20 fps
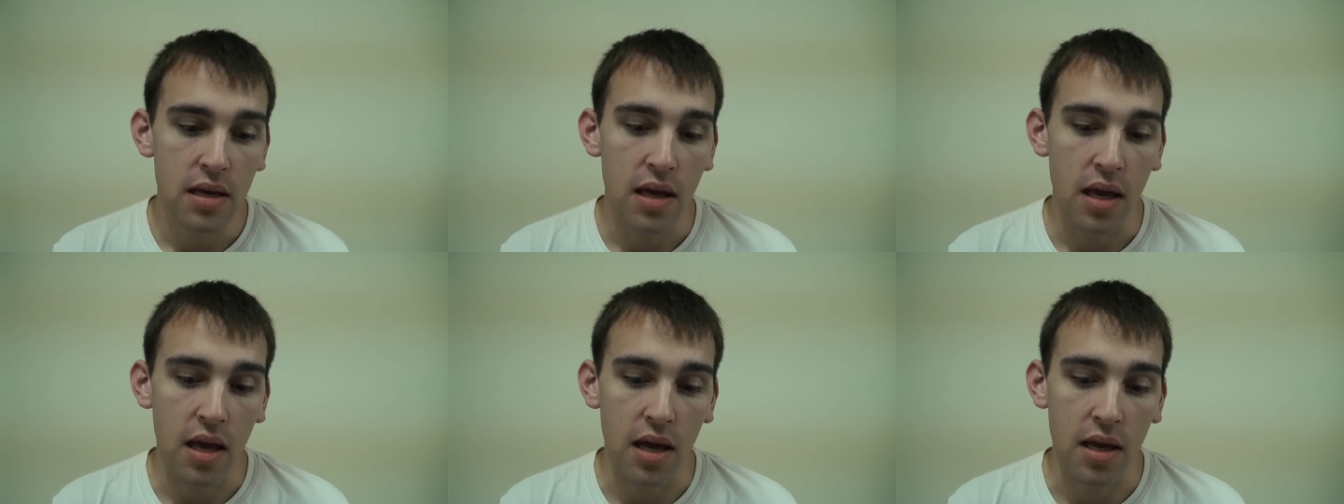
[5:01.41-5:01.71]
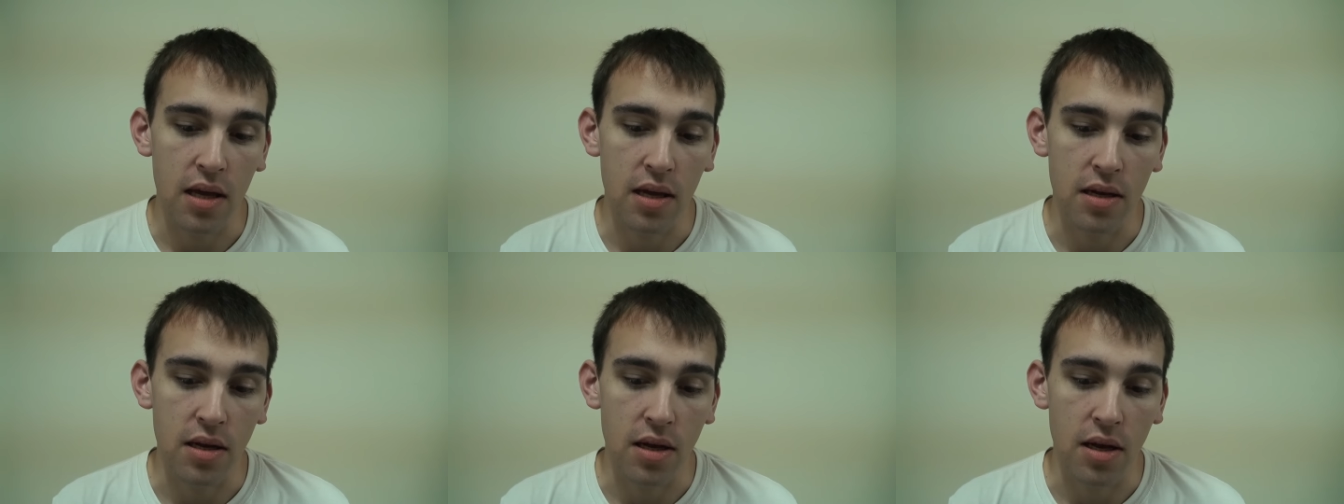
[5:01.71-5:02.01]

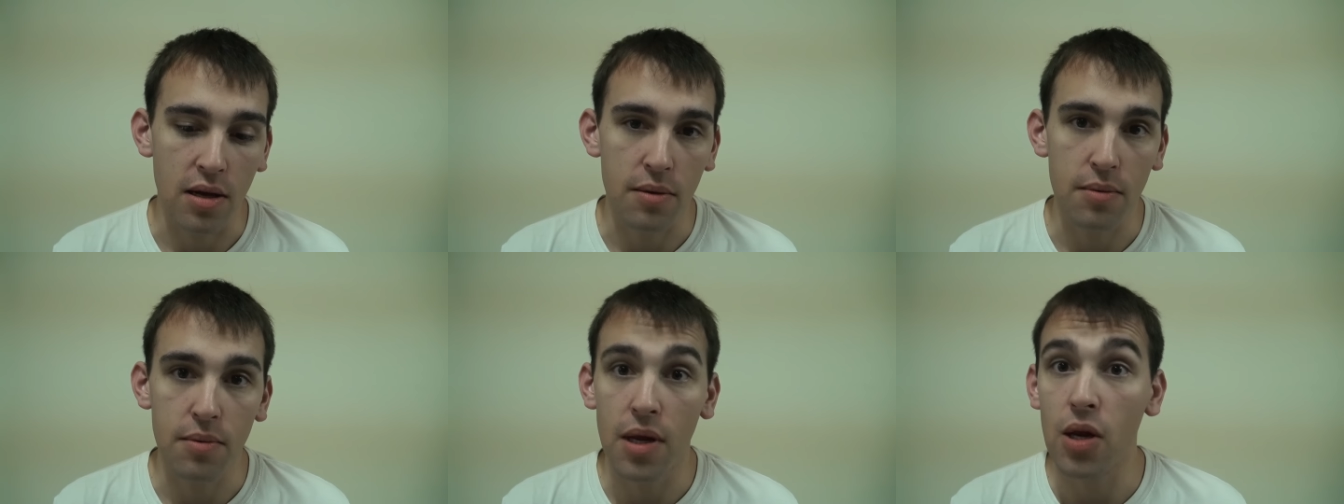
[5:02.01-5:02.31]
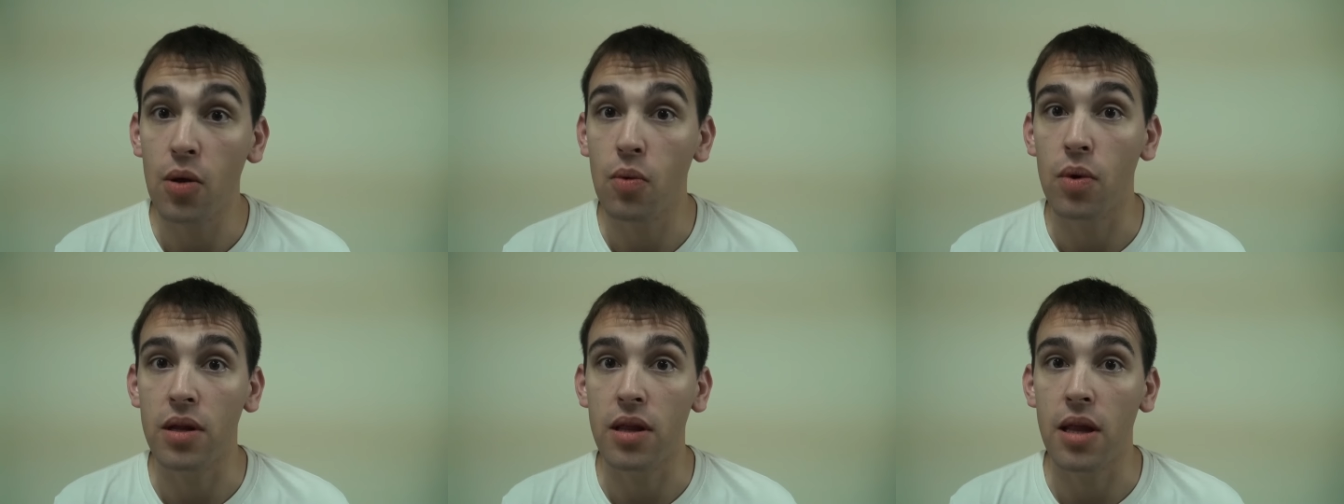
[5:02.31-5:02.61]
and uh,
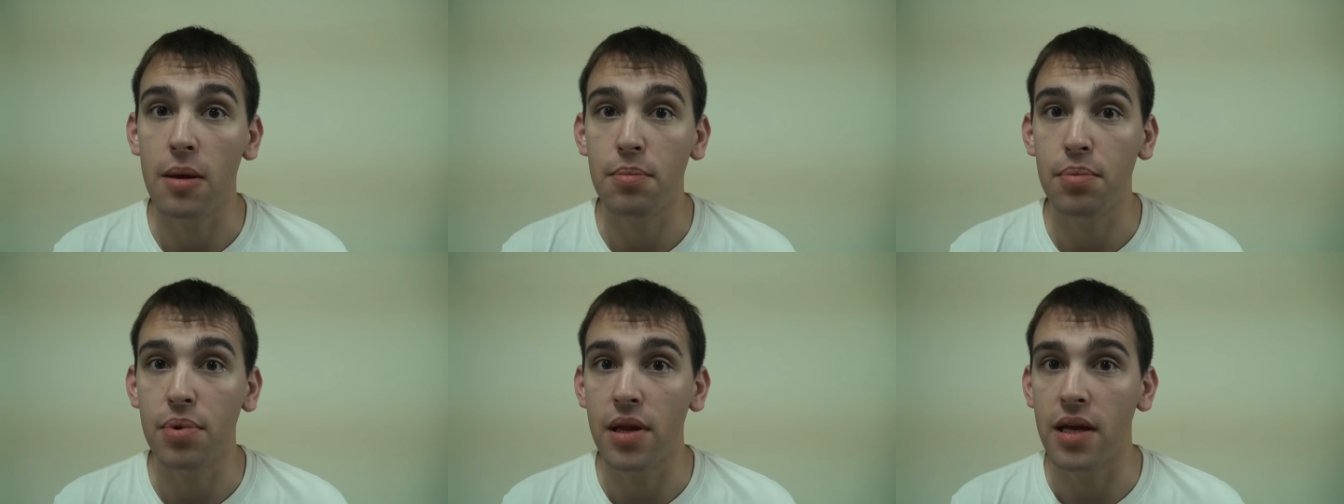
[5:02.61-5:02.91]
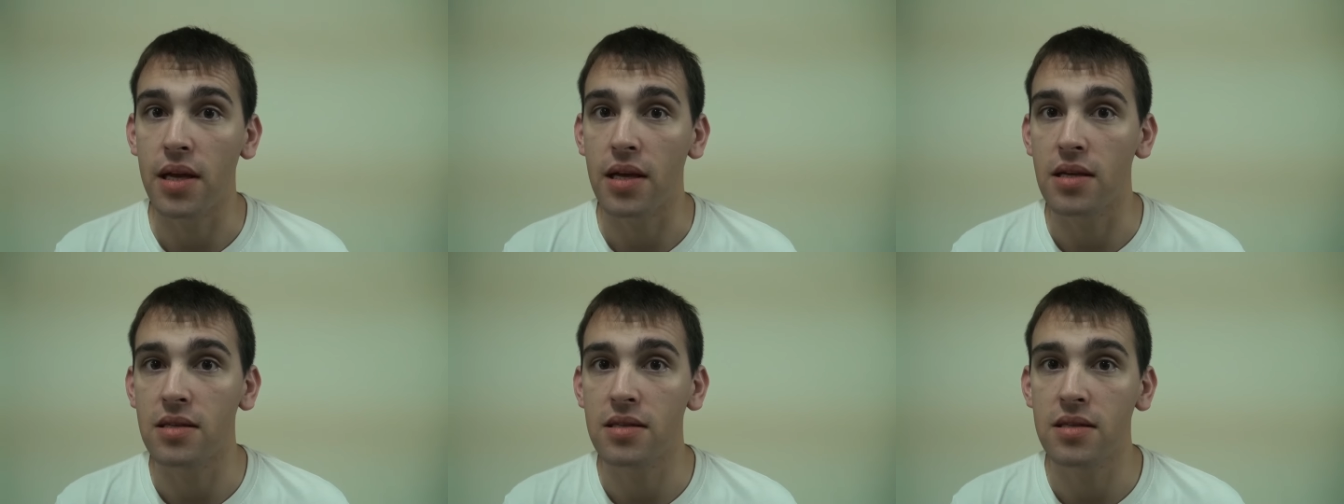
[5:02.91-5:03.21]
anyone that
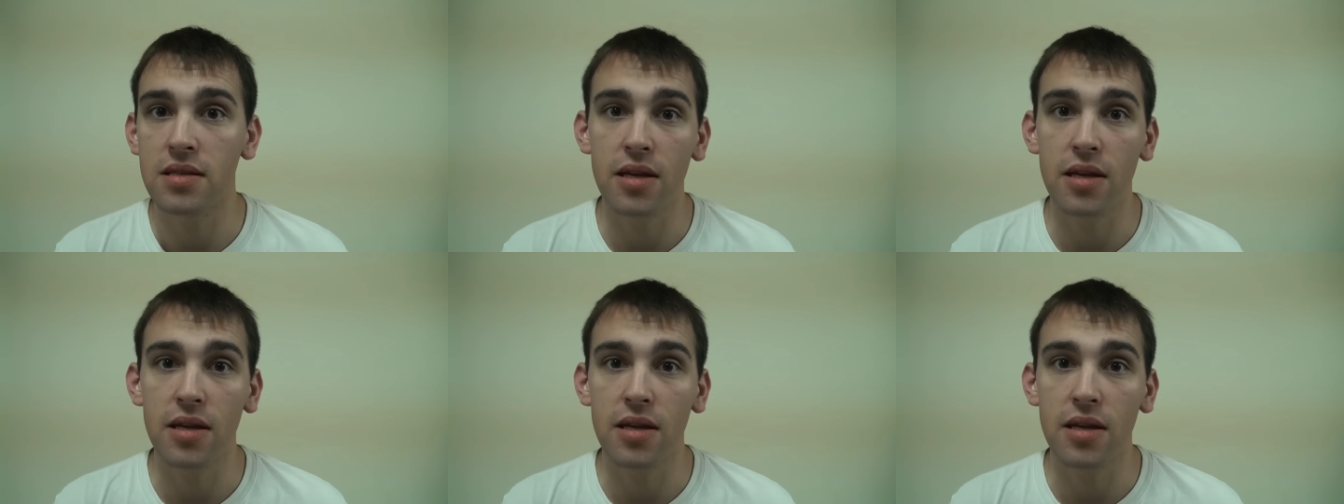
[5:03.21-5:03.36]
plays